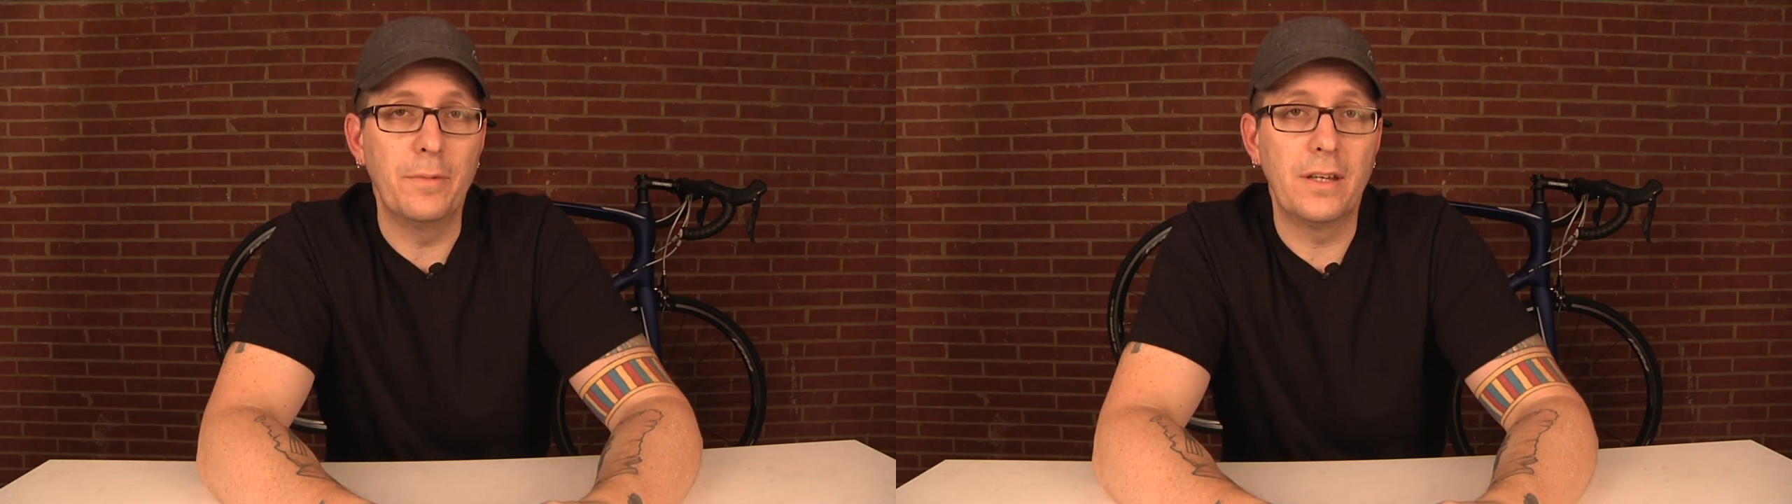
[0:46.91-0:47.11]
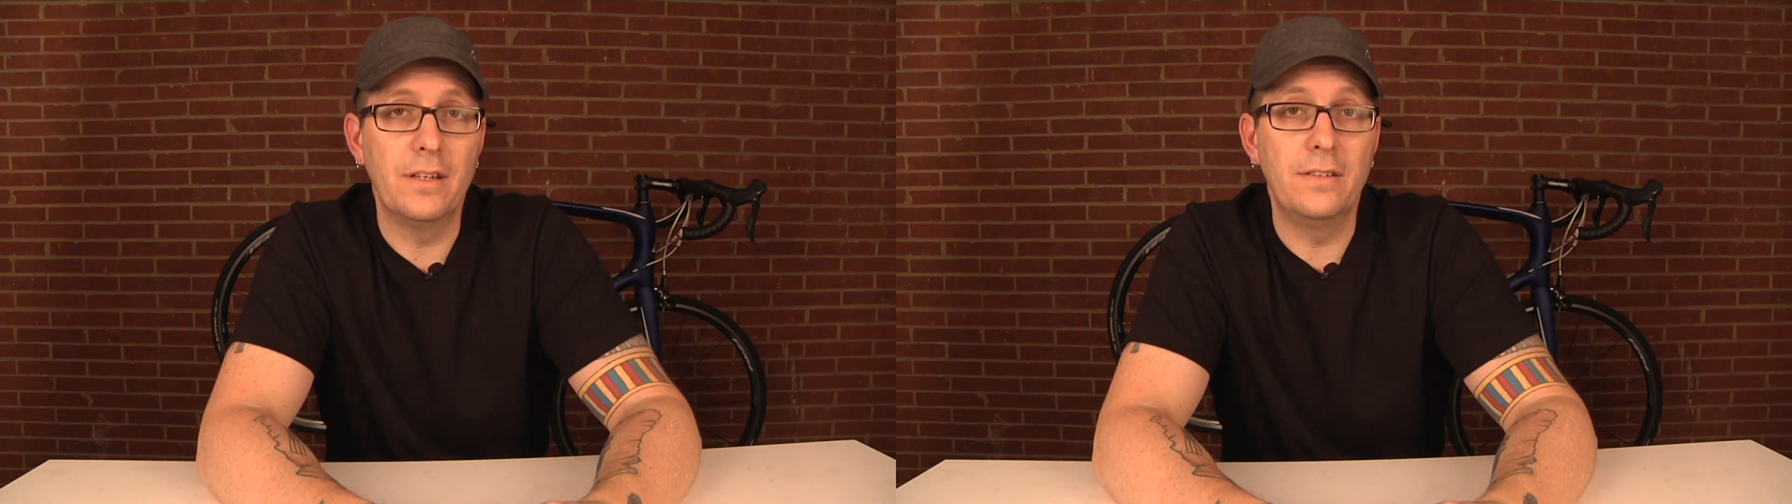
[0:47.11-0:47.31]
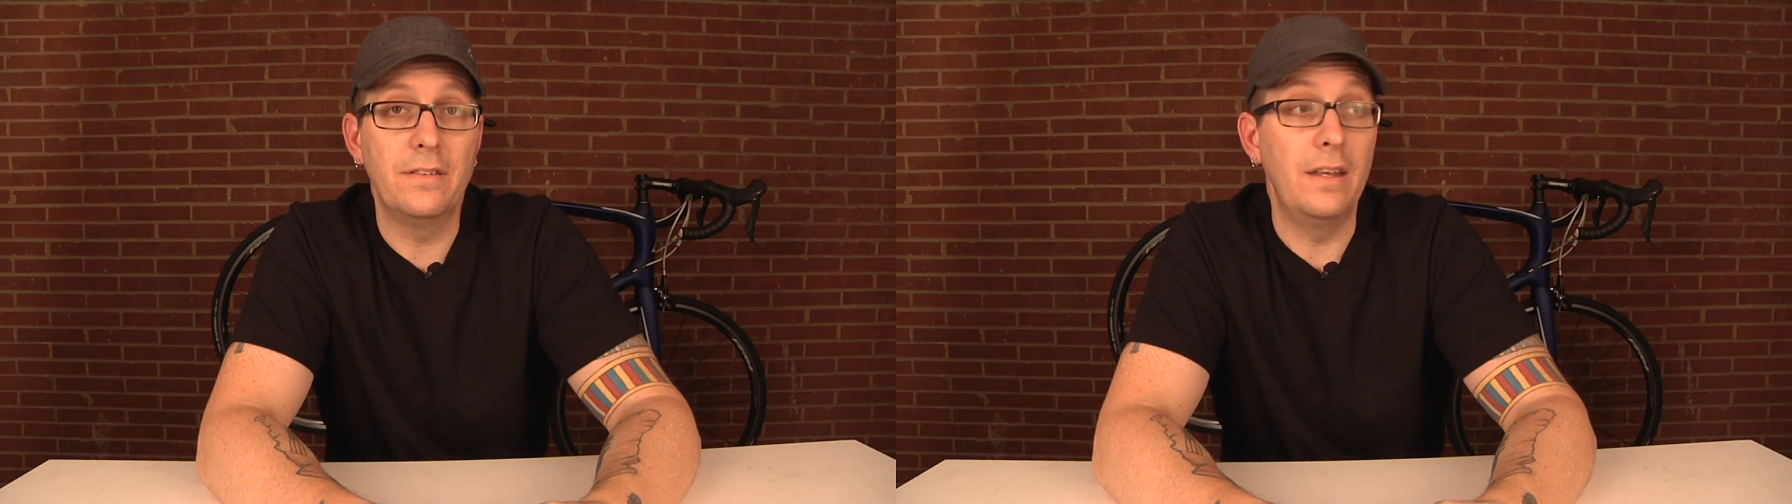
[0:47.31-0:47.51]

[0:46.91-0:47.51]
because